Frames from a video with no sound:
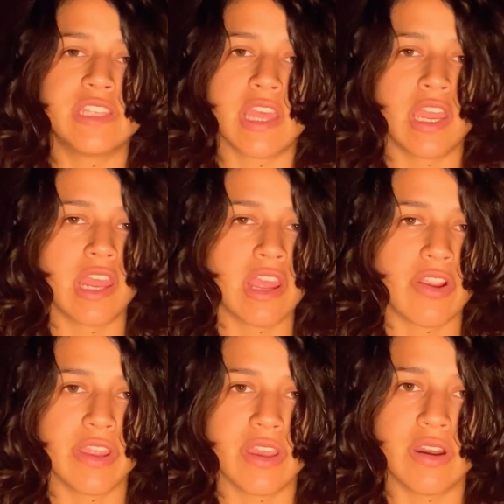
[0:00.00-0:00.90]
to any
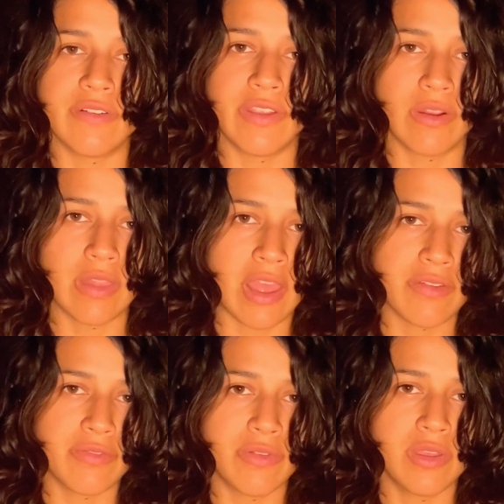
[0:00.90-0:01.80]
area of your life,
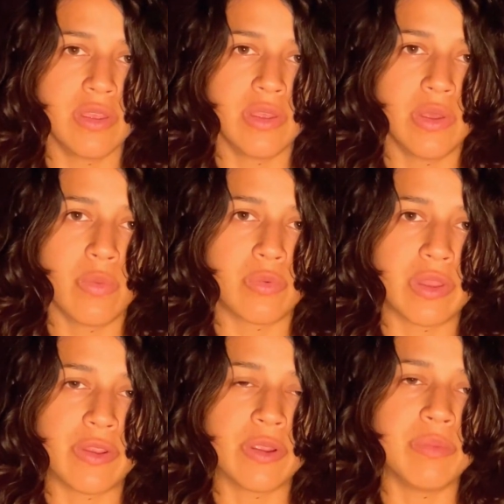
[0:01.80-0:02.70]

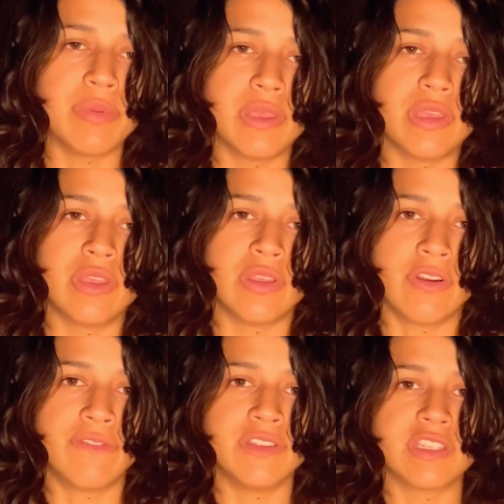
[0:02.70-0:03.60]
whether it be
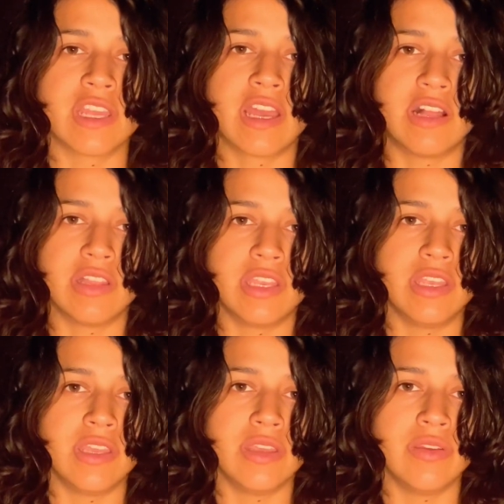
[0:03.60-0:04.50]
your
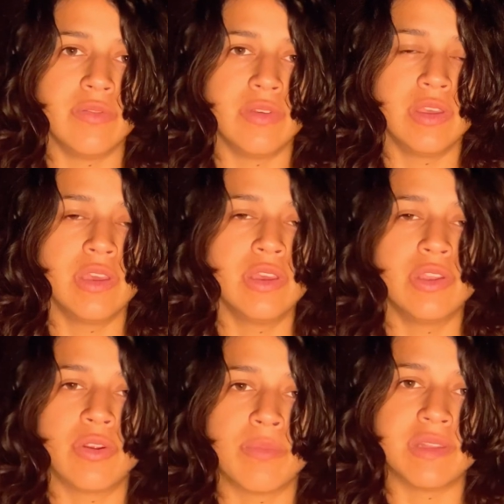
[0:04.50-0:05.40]
physicality,
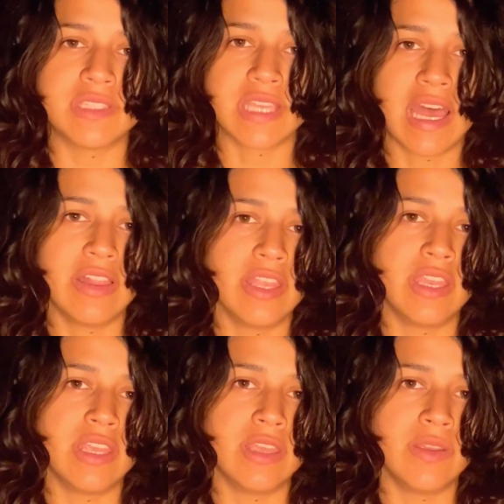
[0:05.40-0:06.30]
your
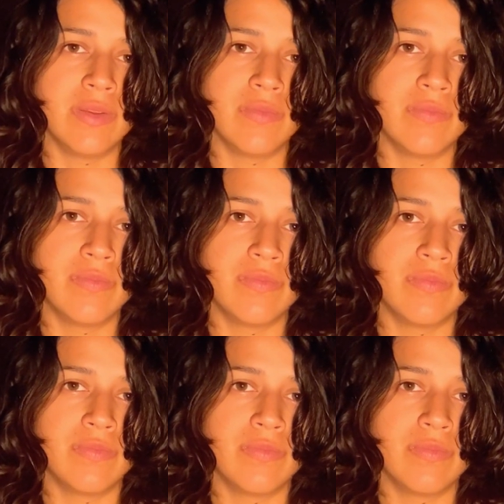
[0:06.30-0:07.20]
mentality,
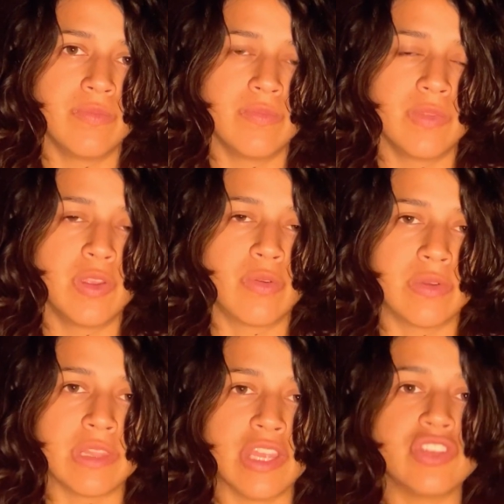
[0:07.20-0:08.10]
your
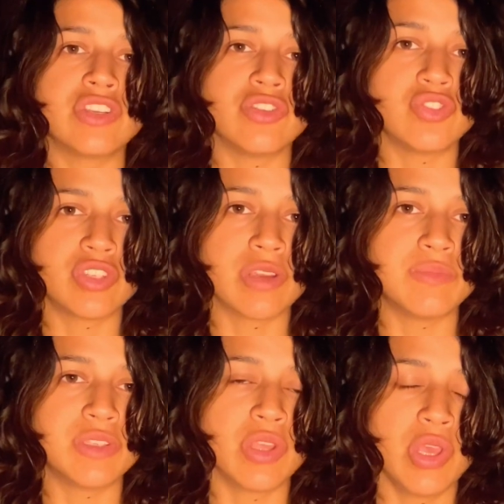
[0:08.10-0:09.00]

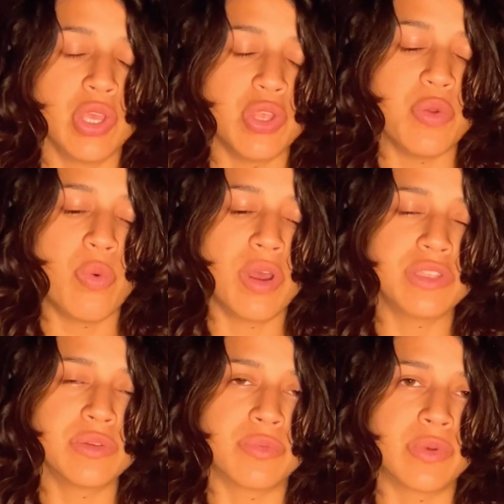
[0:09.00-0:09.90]
relationships. You want
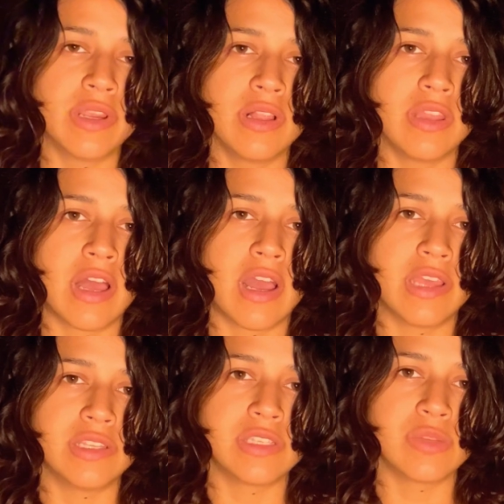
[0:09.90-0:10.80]
to
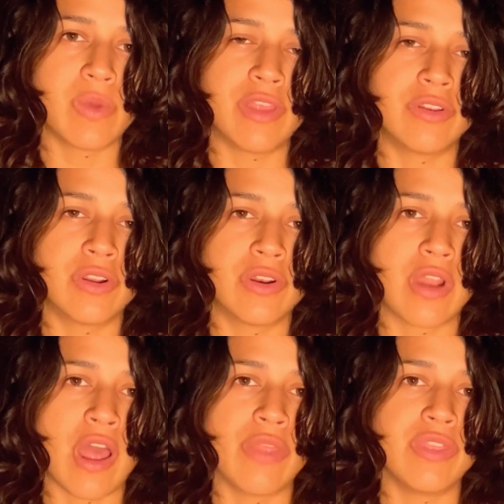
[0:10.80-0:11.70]
realize whether or
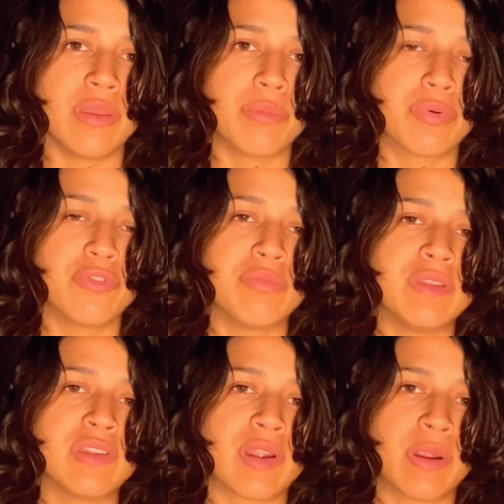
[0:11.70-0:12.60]
not the
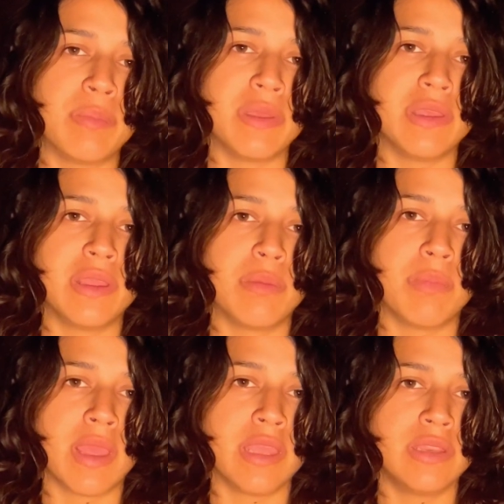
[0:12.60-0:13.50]
improvements are being
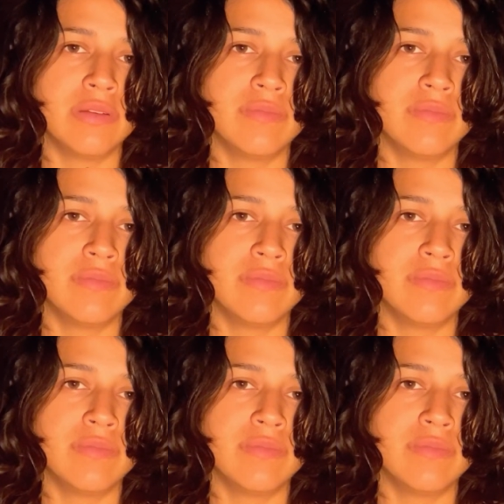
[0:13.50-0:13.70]
made.